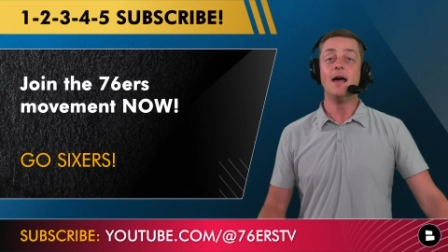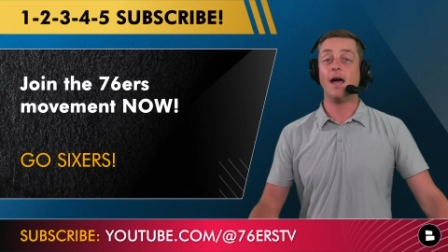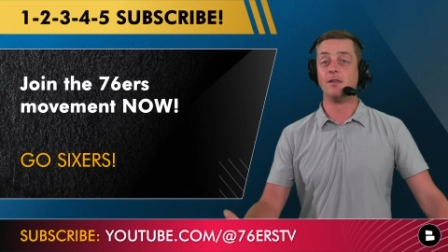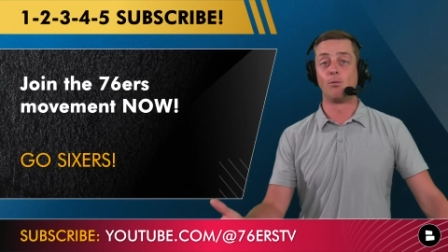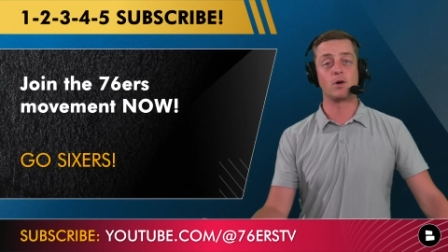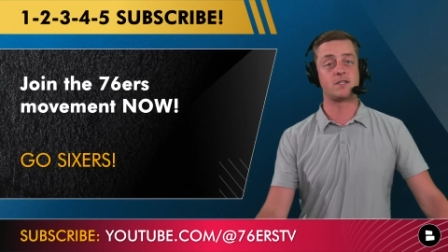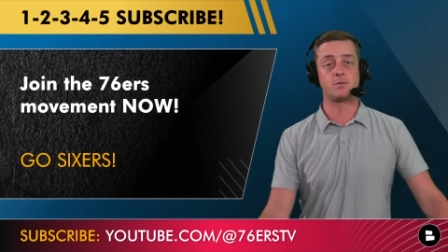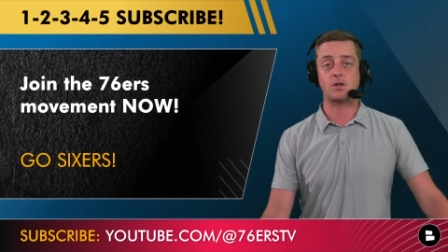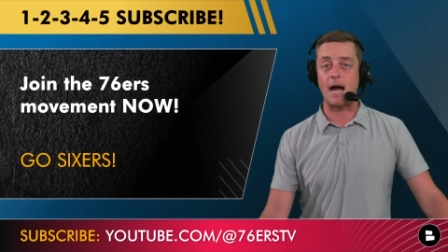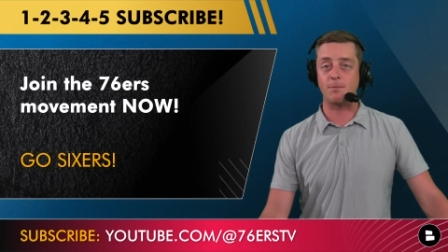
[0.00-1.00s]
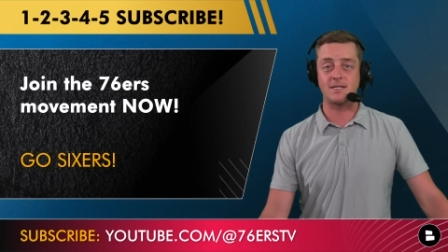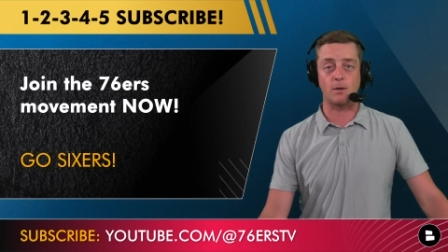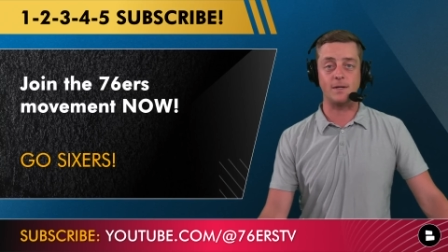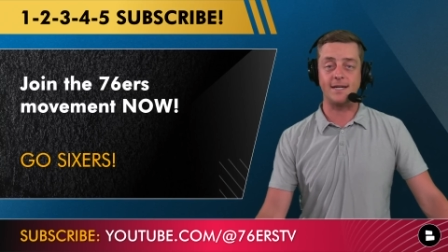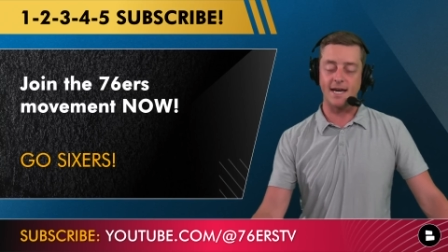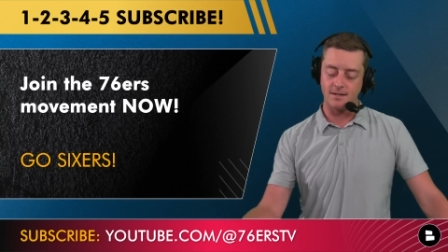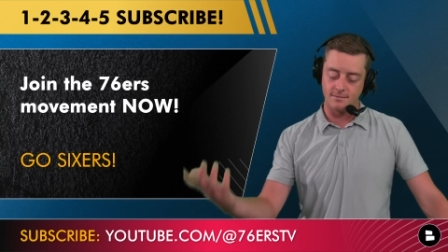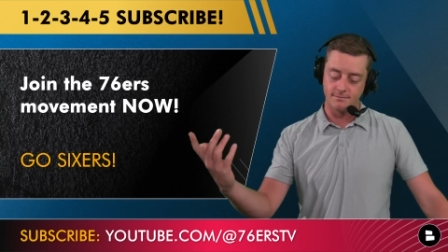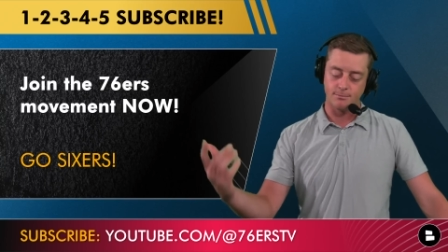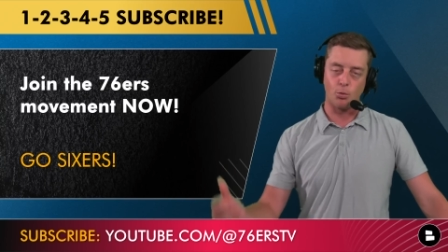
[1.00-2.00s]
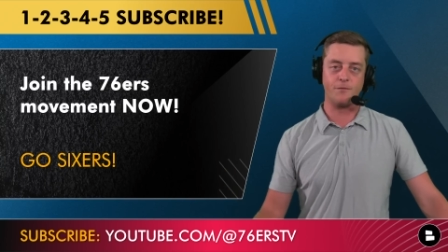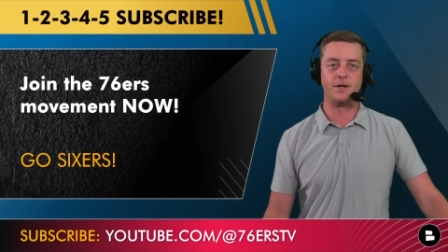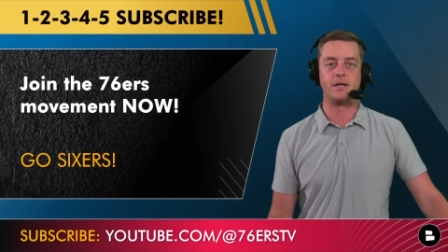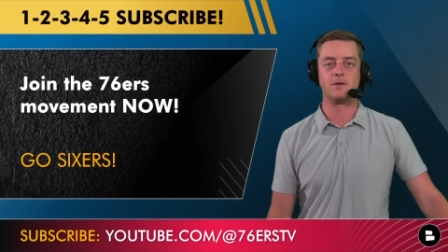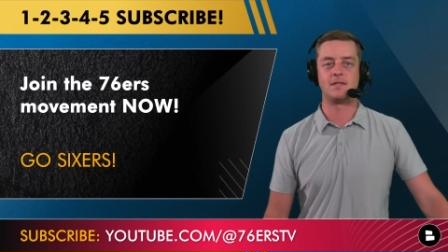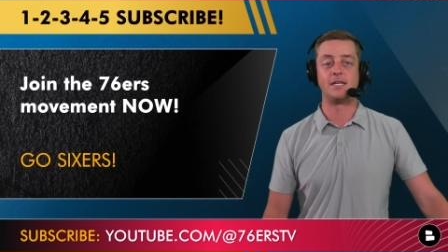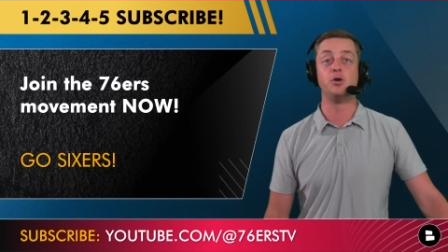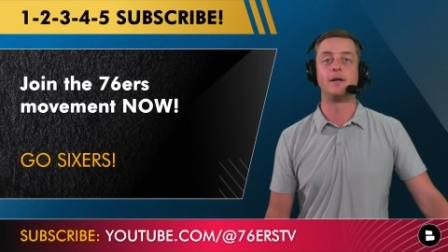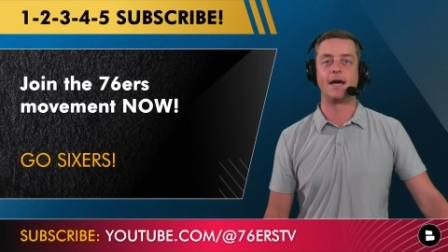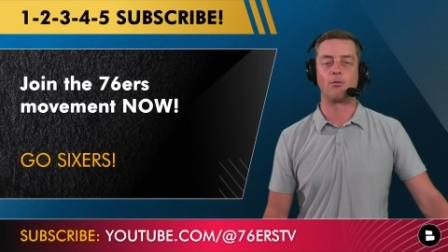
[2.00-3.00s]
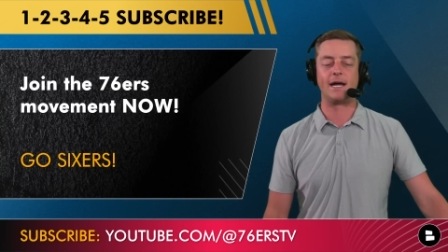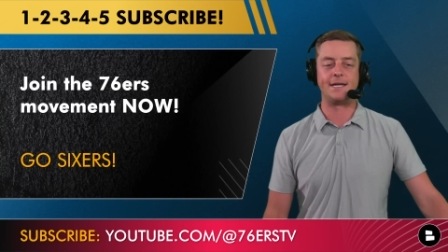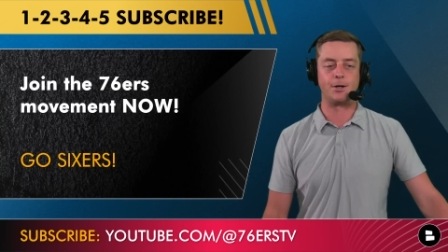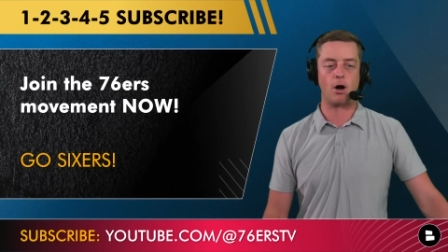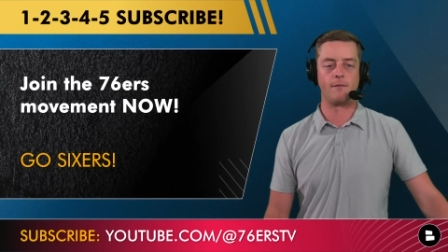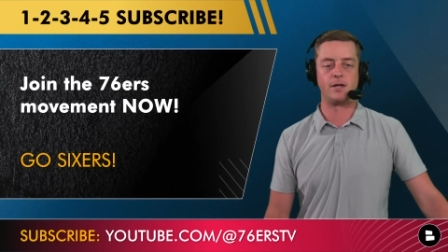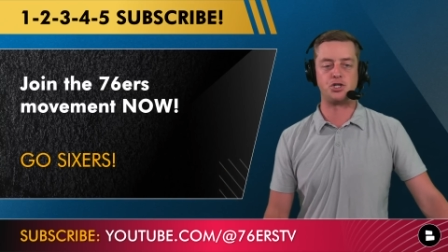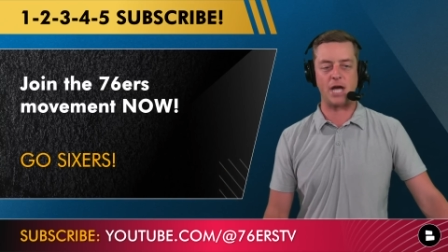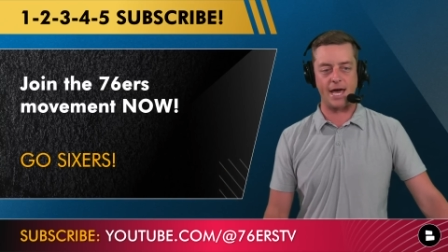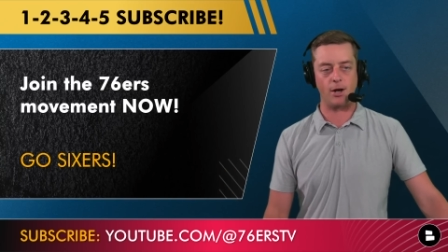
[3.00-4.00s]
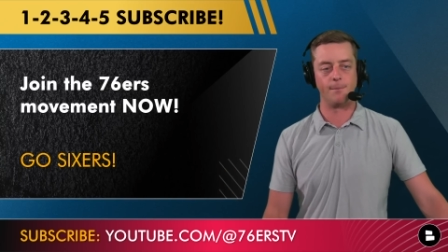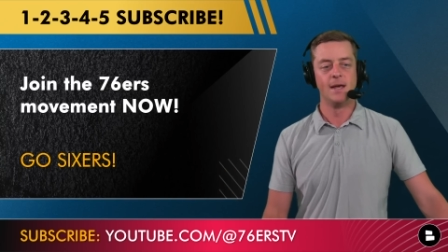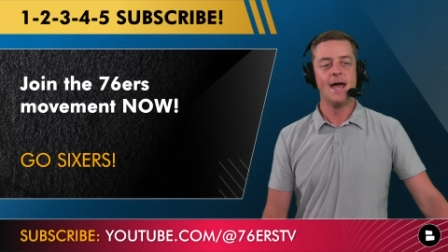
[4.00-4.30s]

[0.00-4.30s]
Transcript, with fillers: And the more subscribers that we get, more videos that you get right here on the channel.